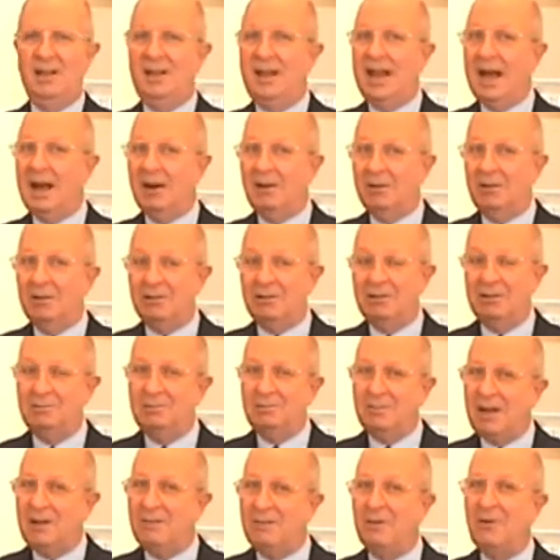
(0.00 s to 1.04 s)
Now,
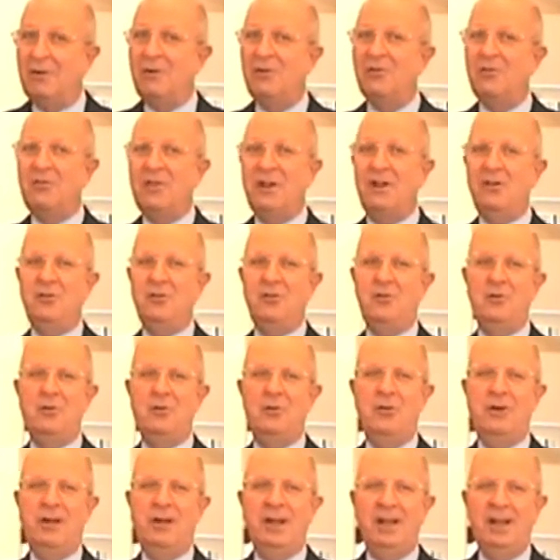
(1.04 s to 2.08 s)
my voice tells you
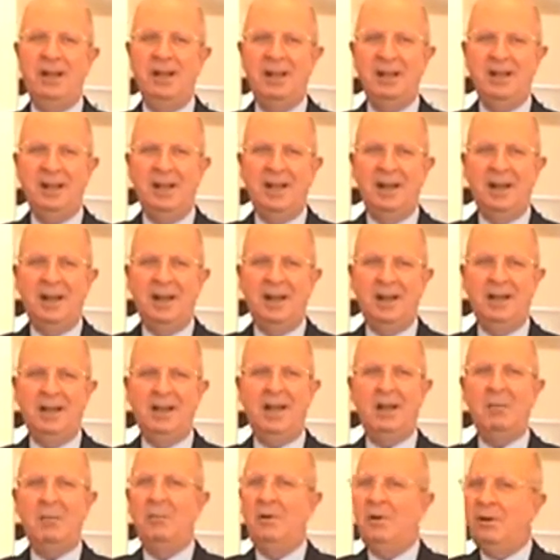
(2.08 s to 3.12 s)
already that I
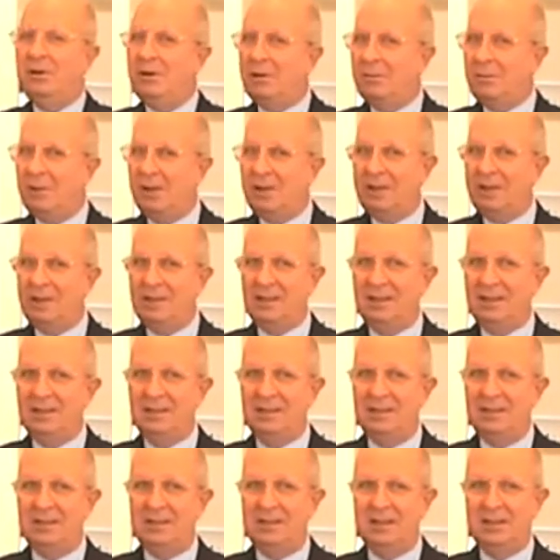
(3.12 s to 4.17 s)
am not American
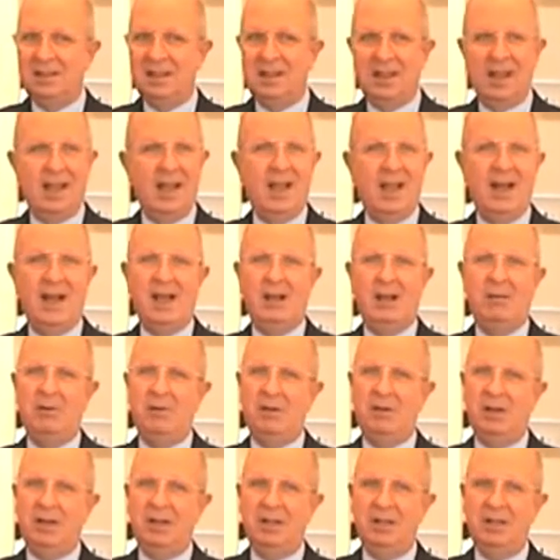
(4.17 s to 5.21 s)
and I am
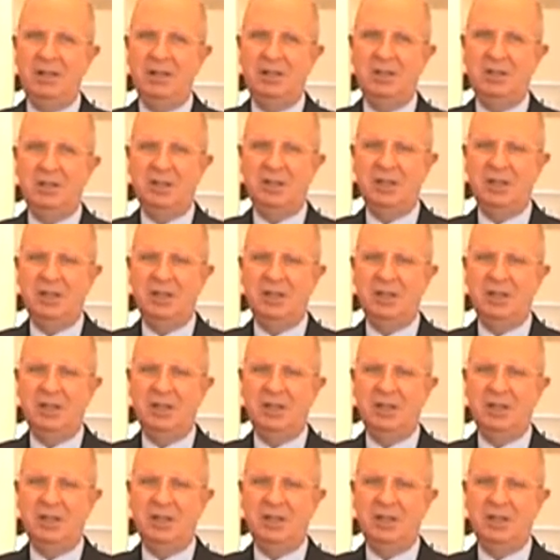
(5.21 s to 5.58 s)
not English.